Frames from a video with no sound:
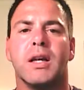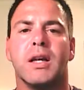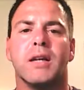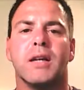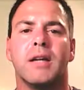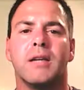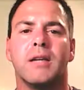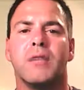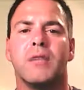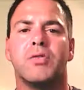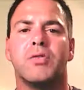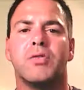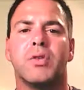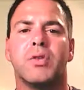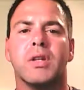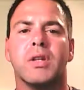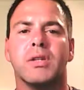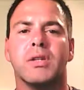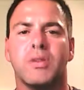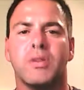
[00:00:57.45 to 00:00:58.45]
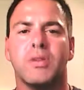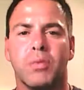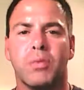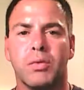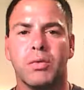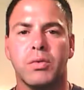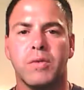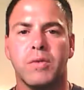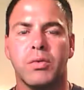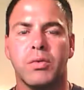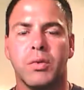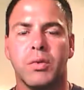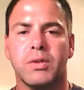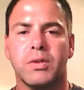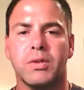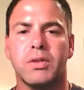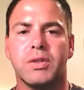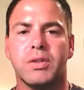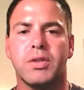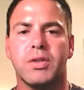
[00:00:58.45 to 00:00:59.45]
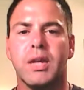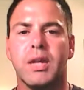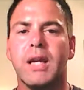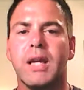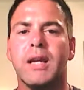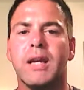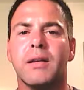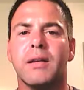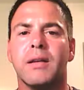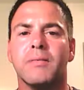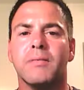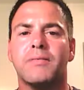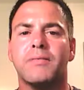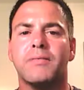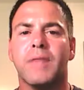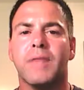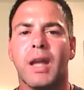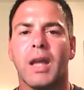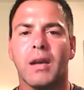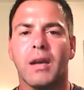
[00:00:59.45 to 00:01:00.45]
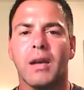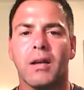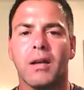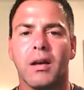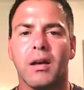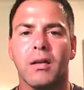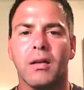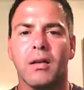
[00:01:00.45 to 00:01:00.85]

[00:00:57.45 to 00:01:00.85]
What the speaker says: it gives you a list of the different ones that you need and